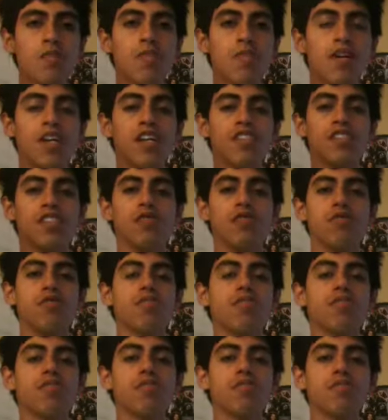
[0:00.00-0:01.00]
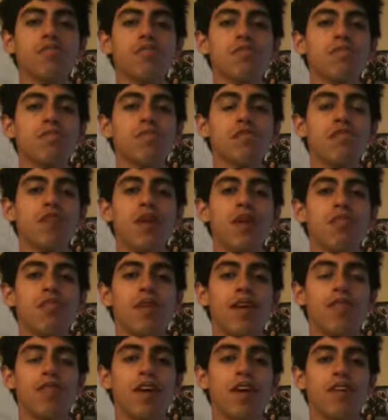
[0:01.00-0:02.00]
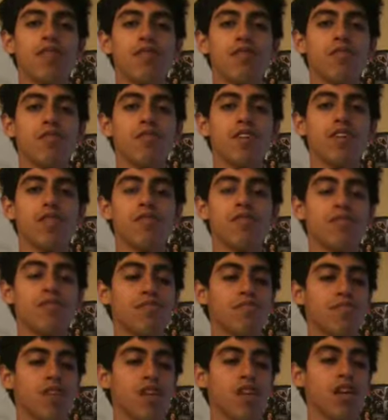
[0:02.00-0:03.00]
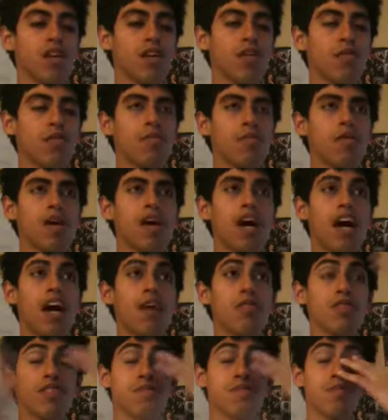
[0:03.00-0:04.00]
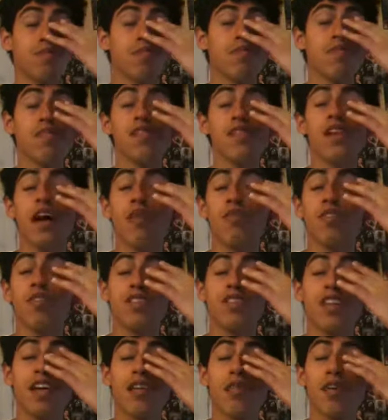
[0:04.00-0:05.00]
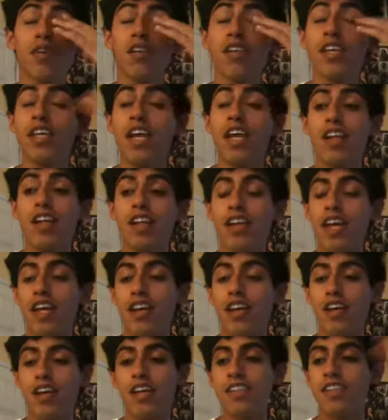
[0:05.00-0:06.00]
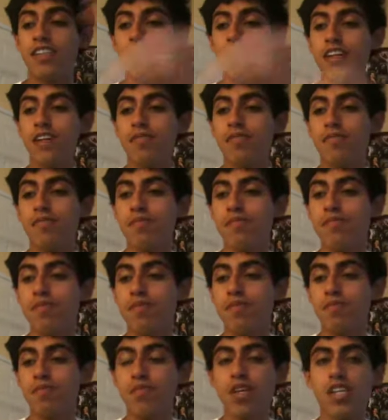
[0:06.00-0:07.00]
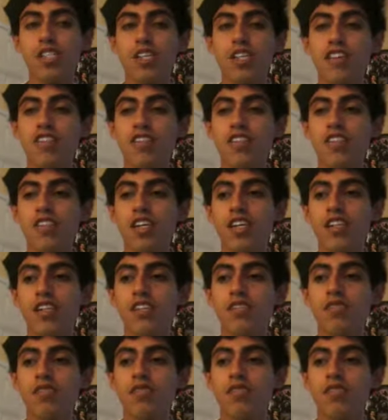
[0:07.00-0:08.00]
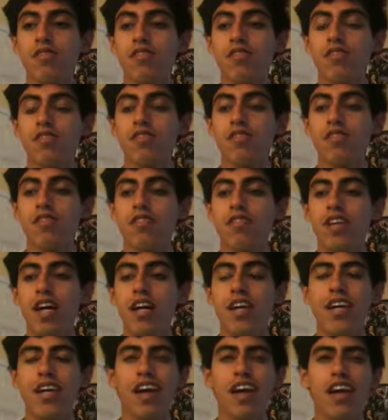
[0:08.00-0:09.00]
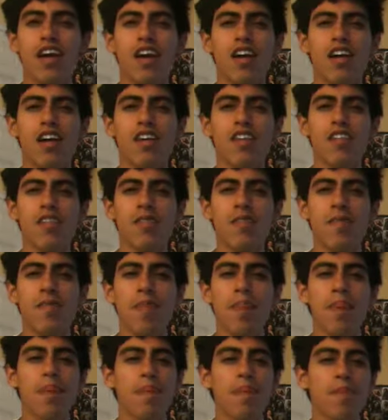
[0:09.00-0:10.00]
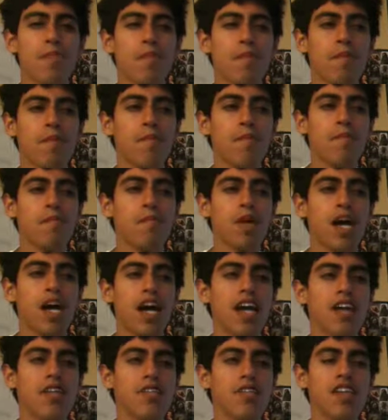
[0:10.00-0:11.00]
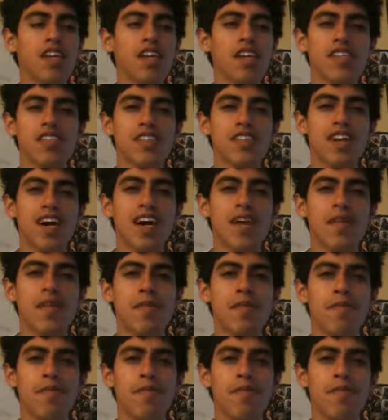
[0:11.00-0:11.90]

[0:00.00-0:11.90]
because you do not pray right fully. But I was literally yelling at God today because I was like, do you not care? But I don't think it's that.